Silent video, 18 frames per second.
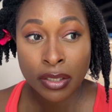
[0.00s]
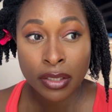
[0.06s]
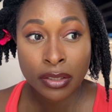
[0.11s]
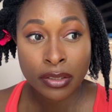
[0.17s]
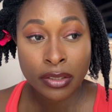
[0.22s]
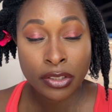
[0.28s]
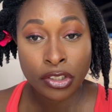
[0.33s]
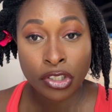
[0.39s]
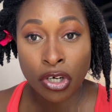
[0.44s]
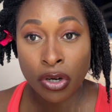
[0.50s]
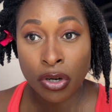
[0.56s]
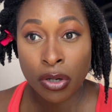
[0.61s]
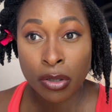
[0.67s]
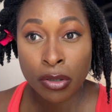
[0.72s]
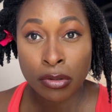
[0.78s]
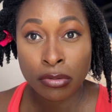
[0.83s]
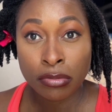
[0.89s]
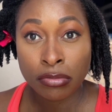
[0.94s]

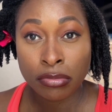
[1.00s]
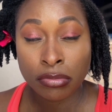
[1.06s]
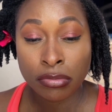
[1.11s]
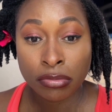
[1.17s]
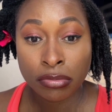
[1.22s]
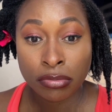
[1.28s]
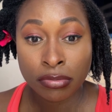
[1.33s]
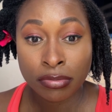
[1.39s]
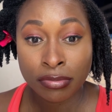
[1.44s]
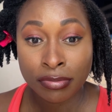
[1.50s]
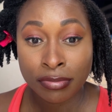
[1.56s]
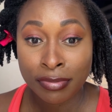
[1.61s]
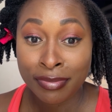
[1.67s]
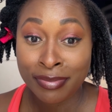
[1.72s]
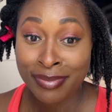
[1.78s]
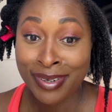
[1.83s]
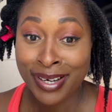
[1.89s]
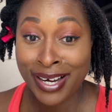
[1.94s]
so
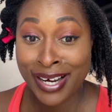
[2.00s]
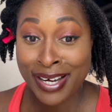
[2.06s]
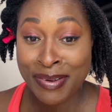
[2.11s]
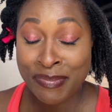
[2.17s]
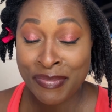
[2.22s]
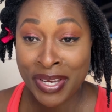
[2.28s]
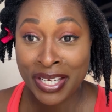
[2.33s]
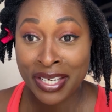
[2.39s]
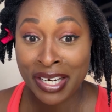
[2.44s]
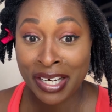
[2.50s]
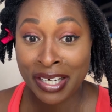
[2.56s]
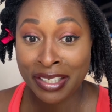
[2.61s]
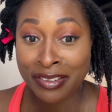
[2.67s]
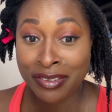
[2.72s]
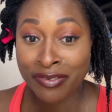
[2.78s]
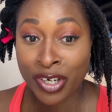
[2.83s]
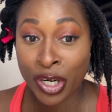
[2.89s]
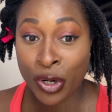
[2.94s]
I may not
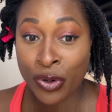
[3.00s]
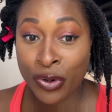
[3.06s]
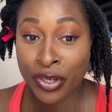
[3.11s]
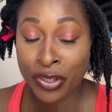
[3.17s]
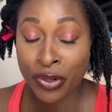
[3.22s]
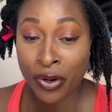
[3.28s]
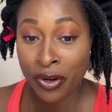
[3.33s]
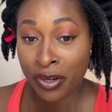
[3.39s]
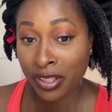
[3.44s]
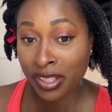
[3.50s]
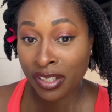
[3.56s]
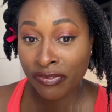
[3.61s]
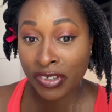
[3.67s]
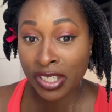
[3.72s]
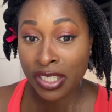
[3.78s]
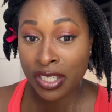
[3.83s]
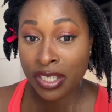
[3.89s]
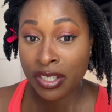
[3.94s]
record all the
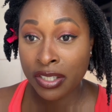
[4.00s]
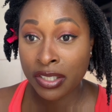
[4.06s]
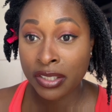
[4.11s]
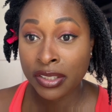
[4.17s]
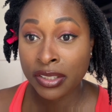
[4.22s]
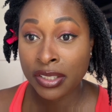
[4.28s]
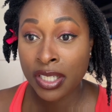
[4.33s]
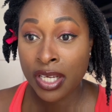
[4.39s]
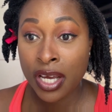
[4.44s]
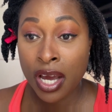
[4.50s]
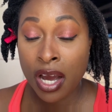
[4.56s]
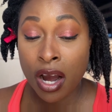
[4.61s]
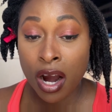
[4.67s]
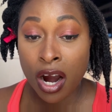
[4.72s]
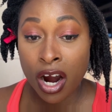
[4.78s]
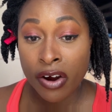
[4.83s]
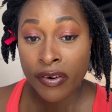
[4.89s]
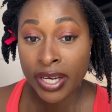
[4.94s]
videos,
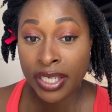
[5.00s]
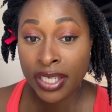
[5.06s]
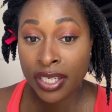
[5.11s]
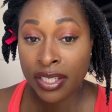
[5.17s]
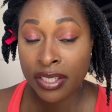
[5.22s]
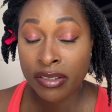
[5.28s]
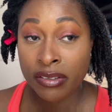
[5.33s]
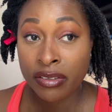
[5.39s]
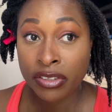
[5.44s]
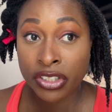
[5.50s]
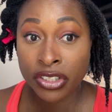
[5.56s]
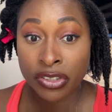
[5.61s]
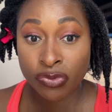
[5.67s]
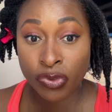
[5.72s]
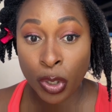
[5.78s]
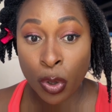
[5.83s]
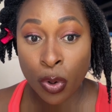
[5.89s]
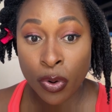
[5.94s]
or I can just
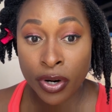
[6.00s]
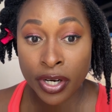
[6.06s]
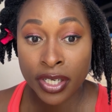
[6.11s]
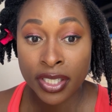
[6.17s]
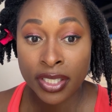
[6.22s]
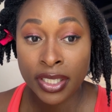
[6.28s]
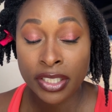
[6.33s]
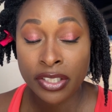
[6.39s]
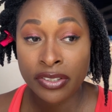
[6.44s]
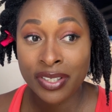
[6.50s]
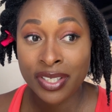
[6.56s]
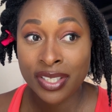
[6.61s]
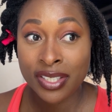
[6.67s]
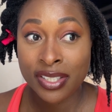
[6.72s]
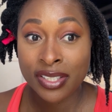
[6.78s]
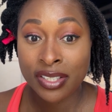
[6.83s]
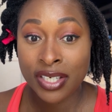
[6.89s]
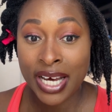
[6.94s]
record and let
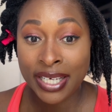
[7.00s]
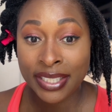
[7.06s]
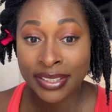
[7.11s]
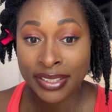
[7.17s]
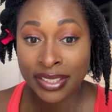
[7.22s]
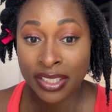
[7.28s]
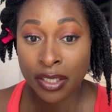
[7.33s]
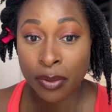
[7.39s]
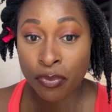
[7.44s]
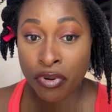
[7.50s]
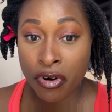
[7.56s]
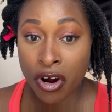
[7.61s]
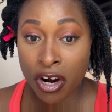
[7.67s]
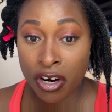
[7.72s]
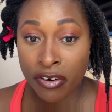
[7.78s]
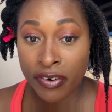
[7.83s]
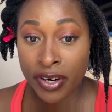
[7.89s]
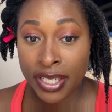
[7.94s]
you guys see the
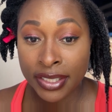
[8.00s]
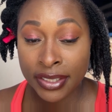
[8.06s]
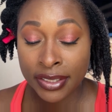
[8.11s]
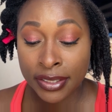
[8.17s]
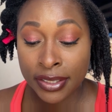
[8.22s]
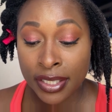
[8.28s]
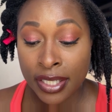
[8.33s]
progress